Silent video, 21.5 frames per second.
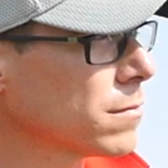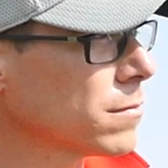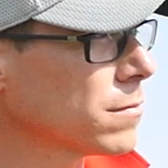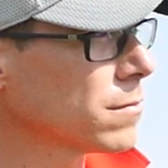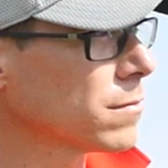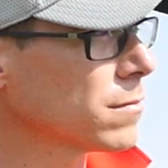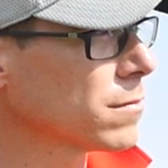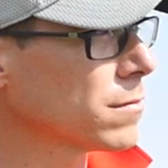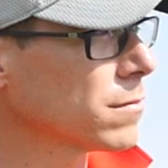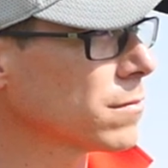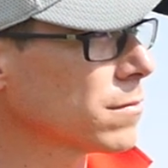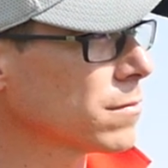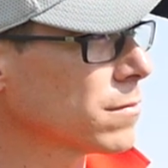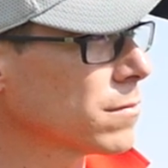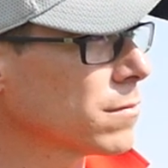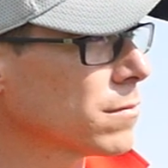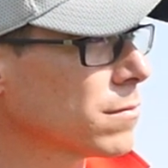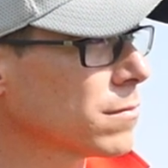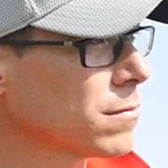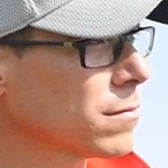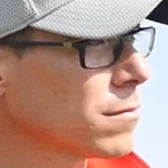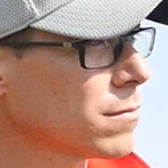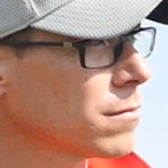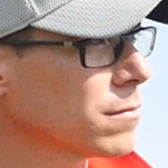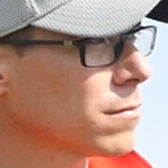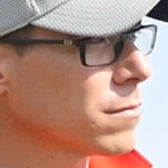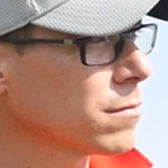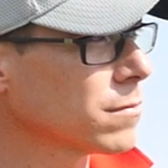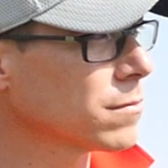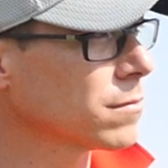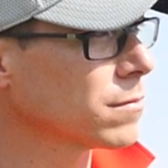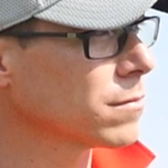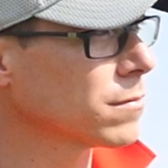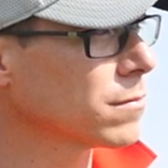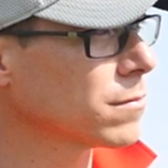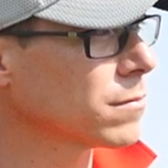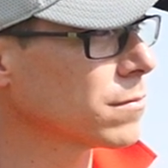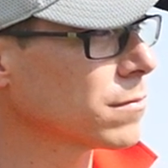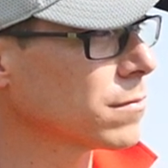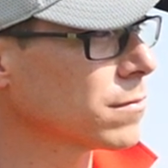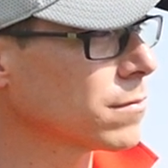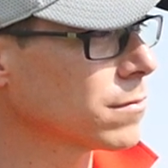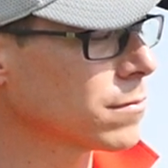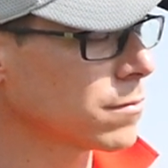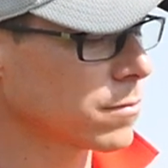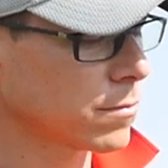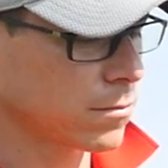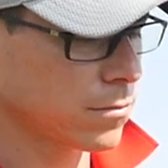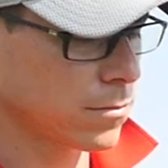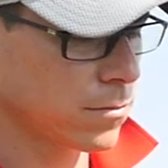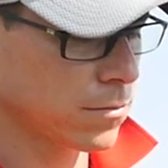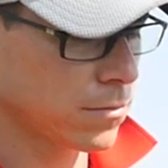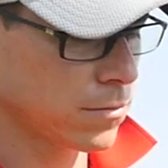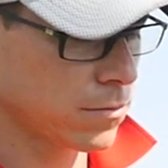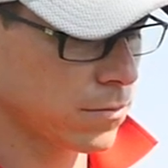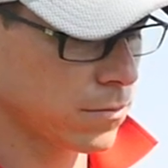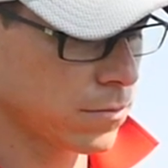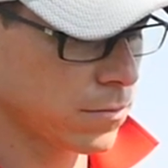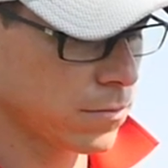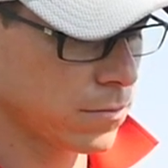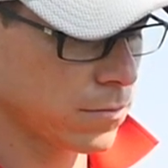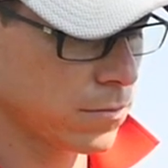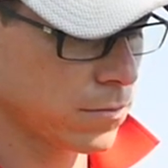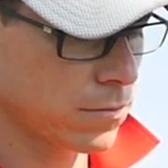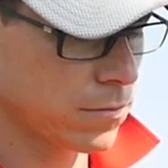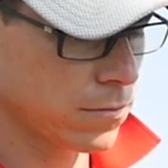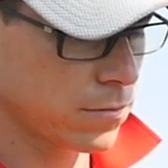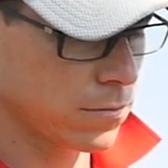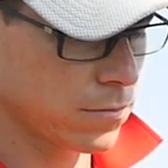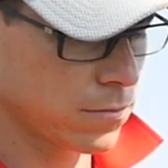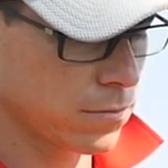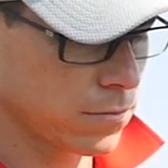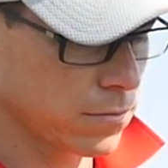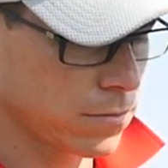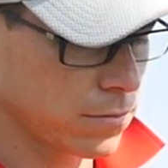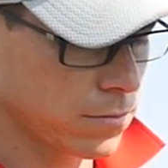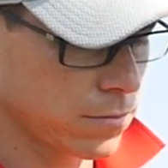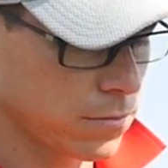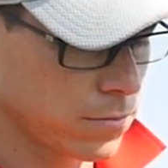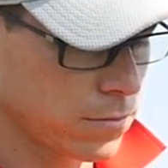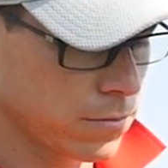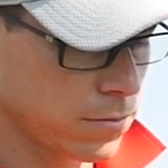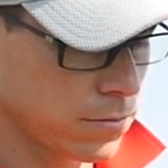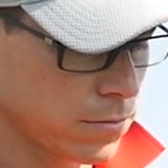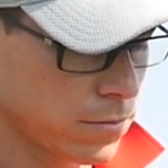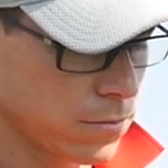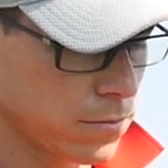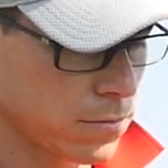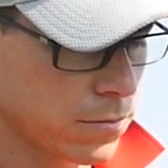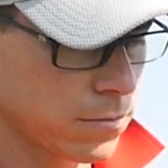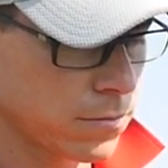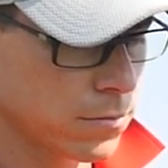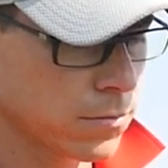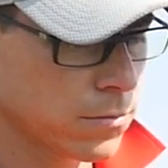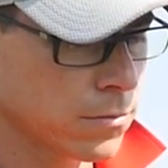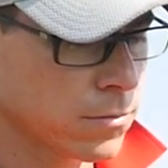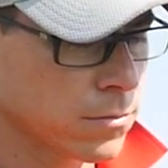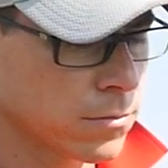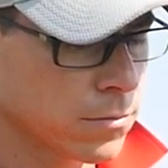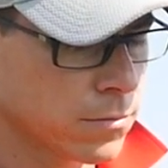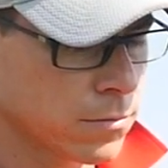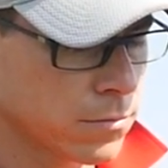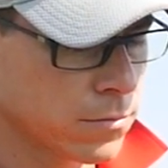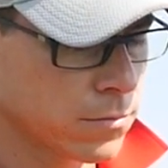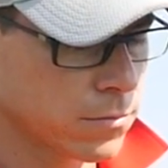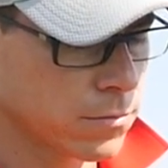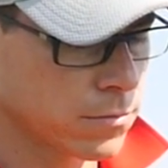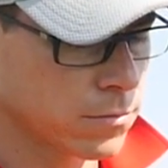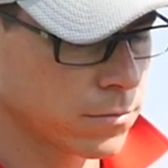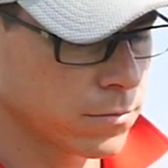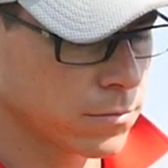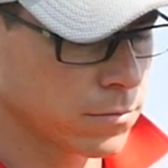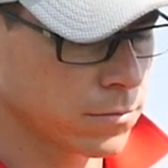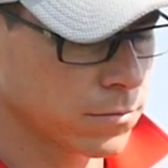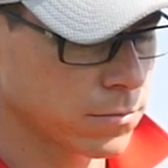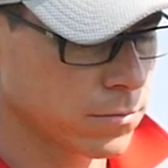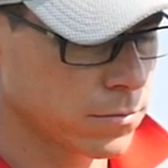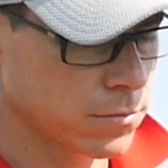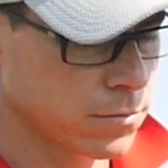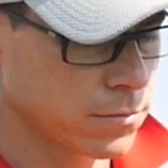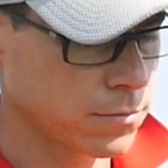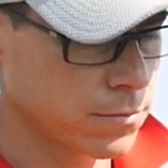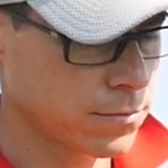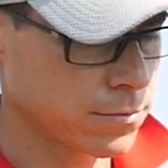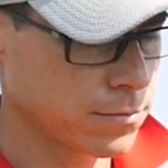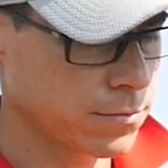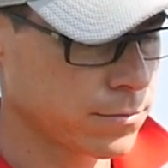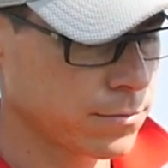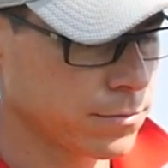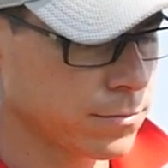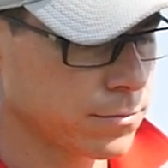(not speaking)